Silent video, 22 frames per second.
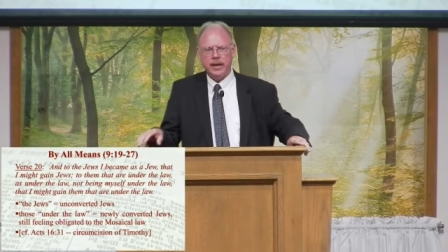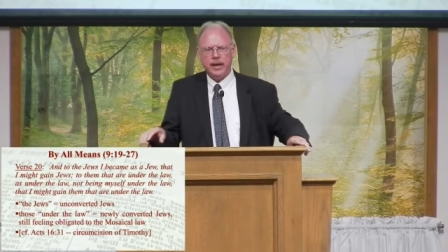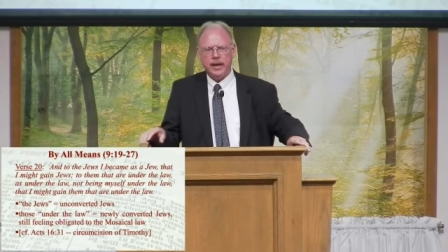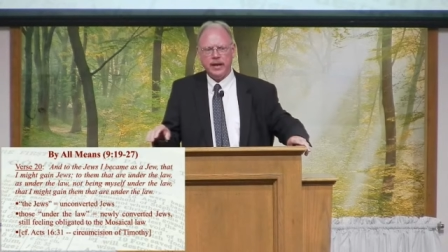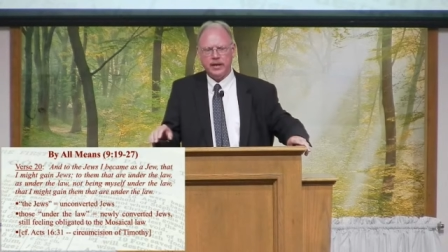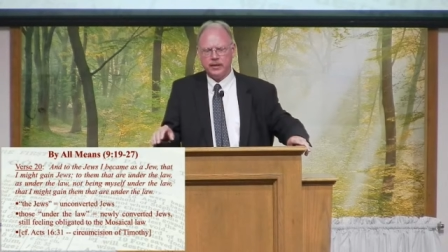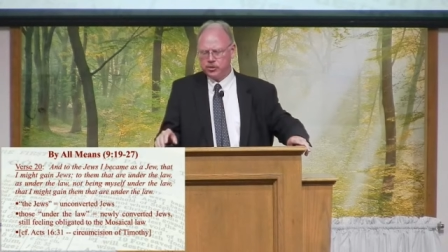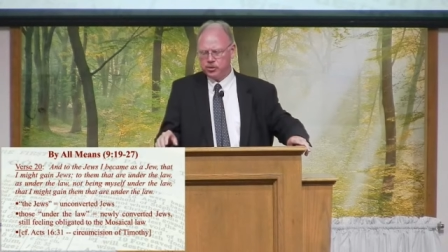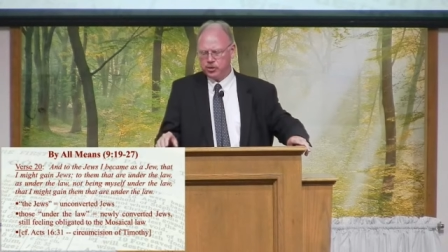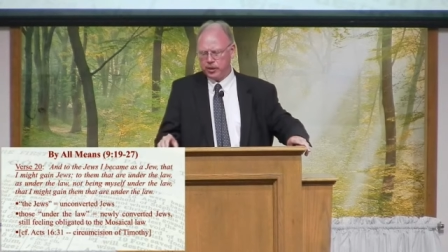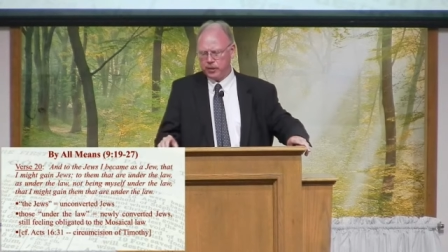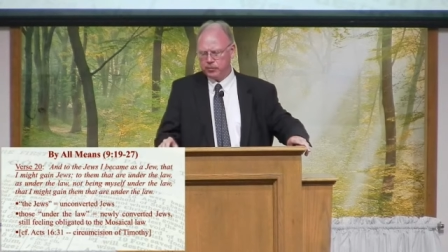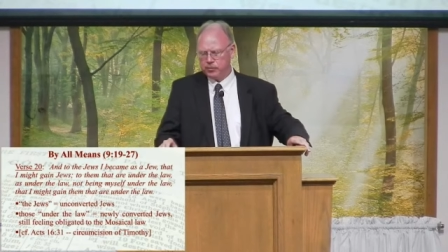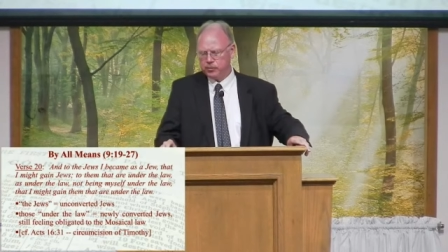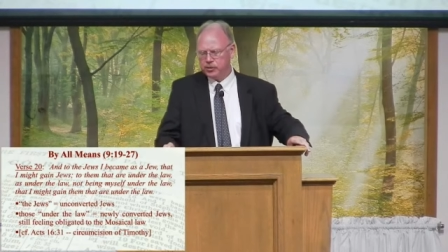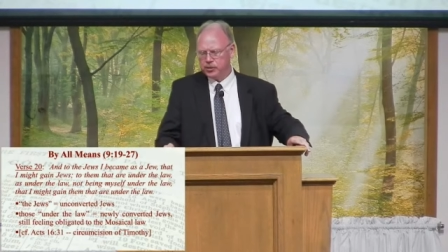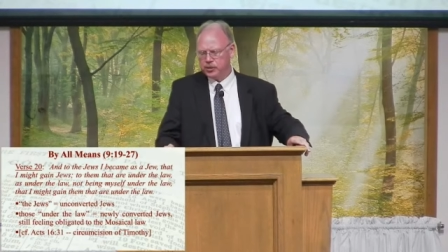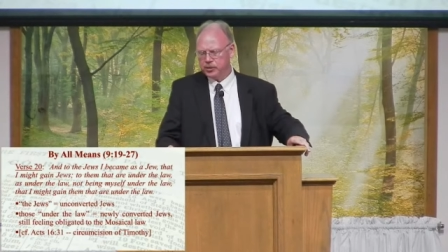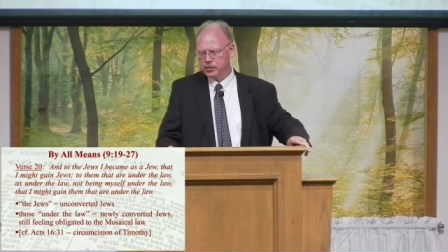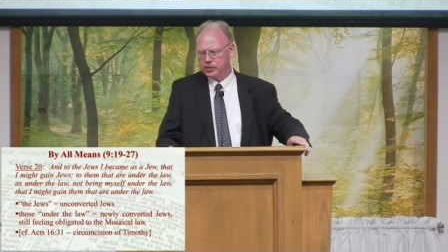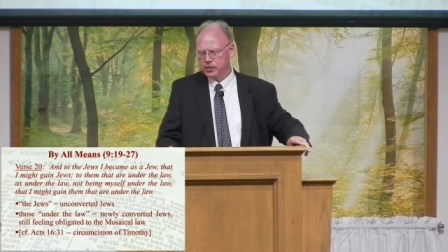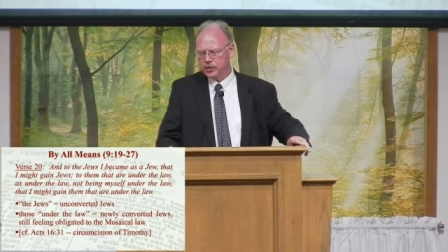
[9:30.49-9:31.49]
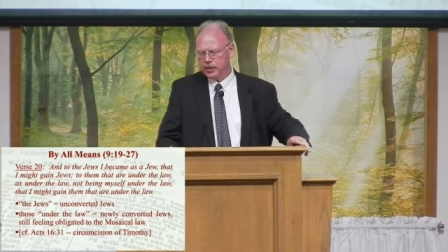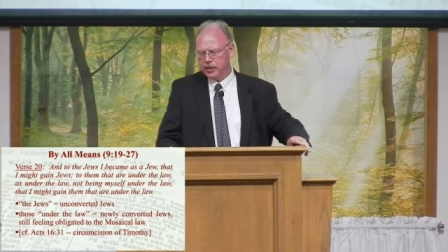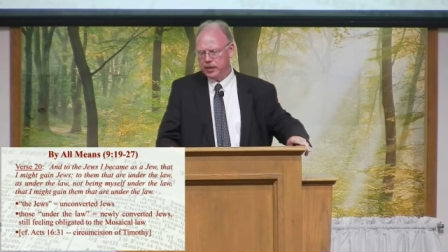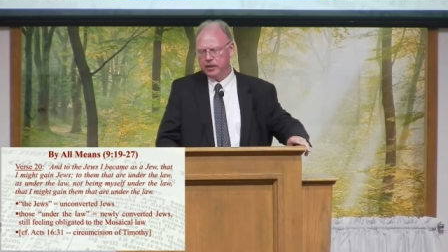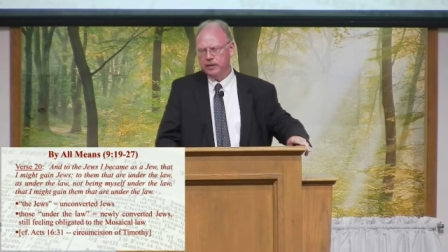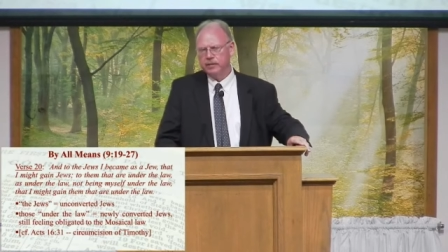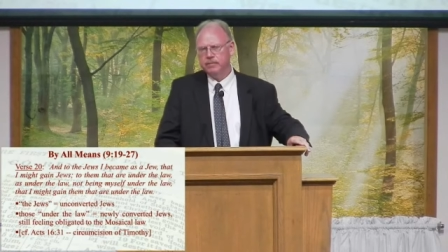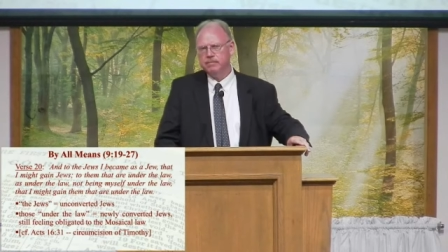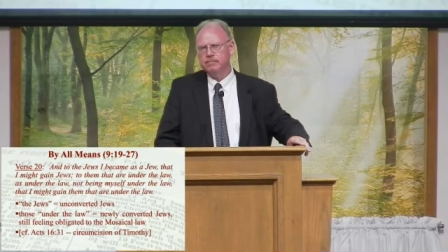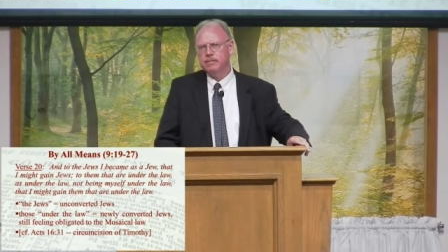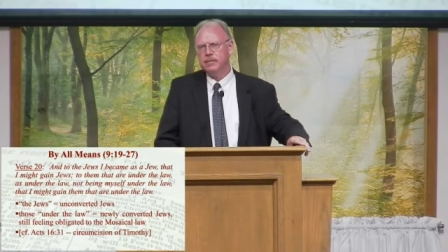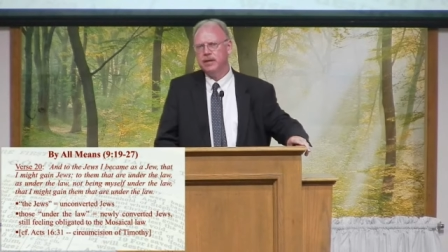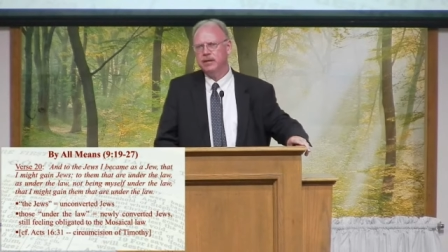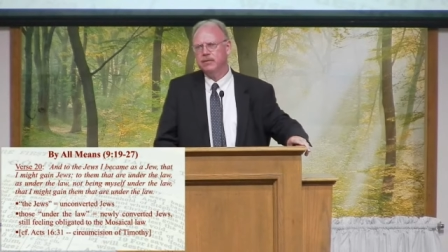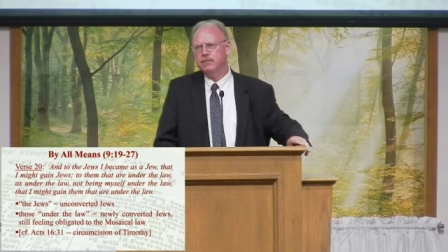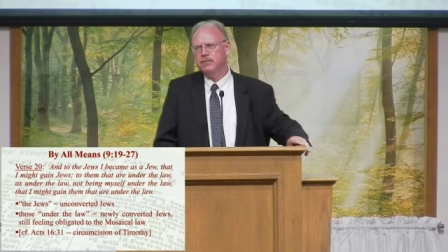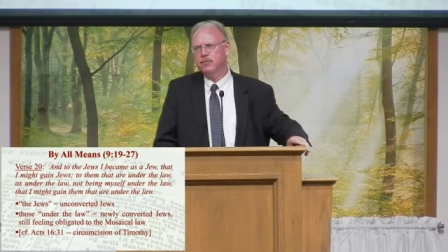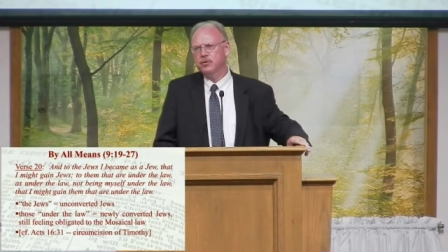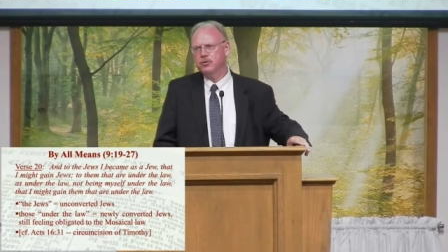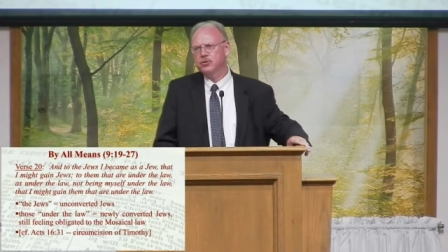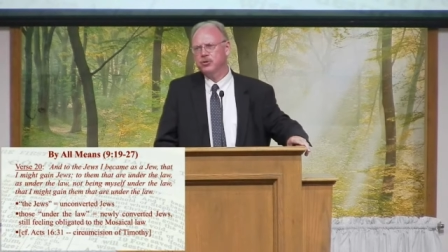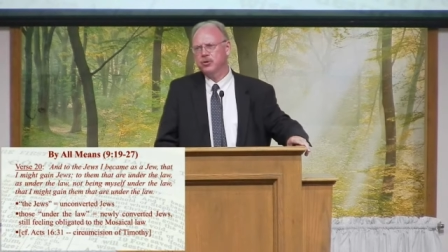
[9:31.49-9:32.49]
Acts chapter 16 and
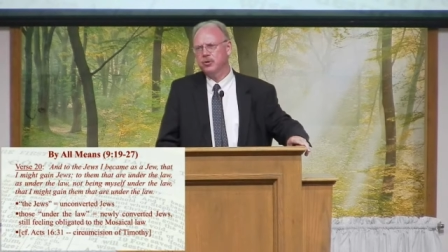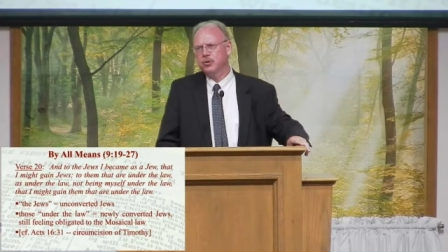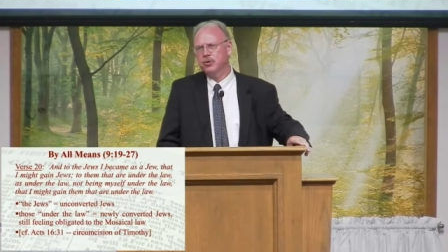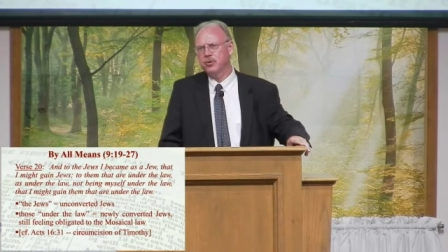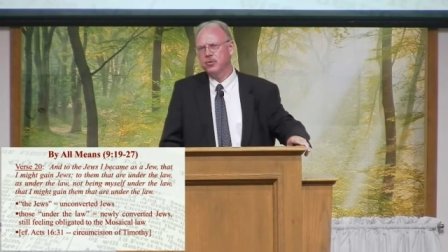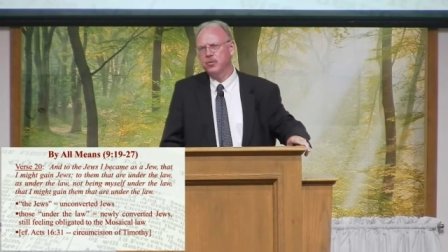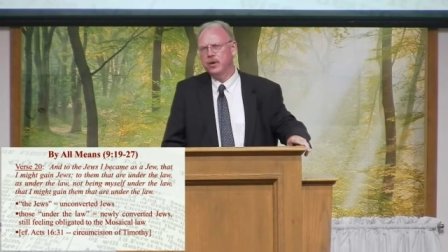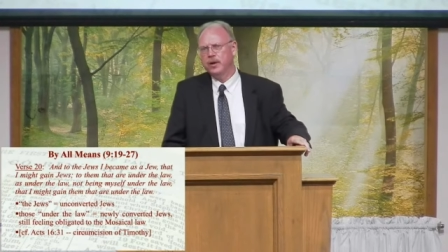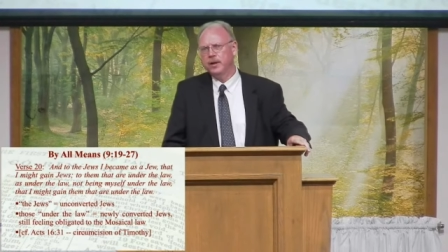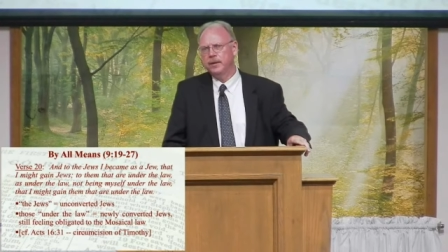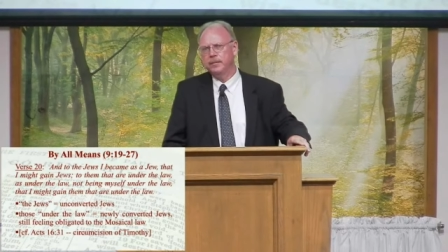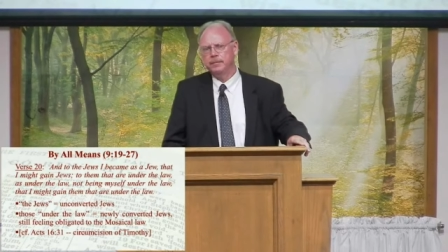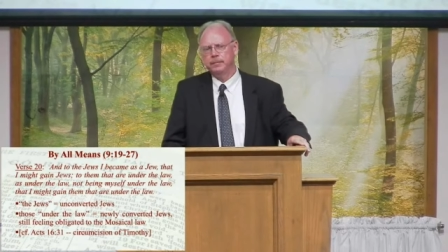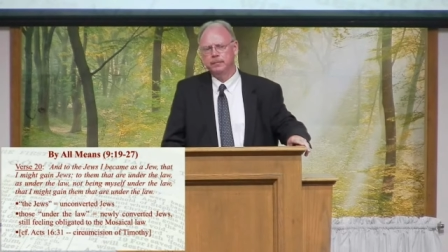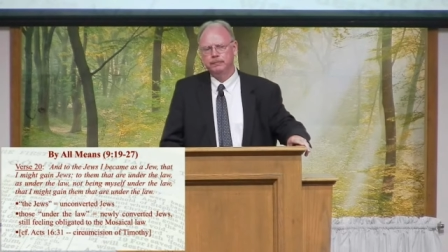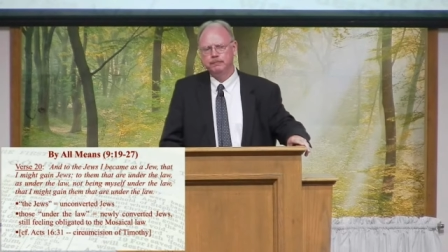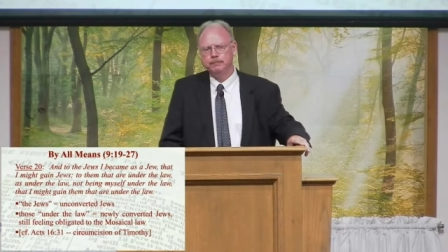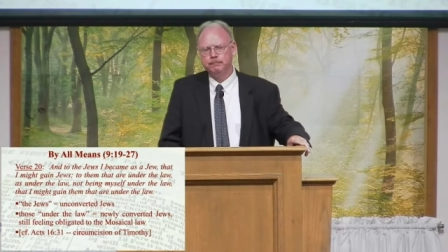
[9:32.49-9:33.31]
verse 31.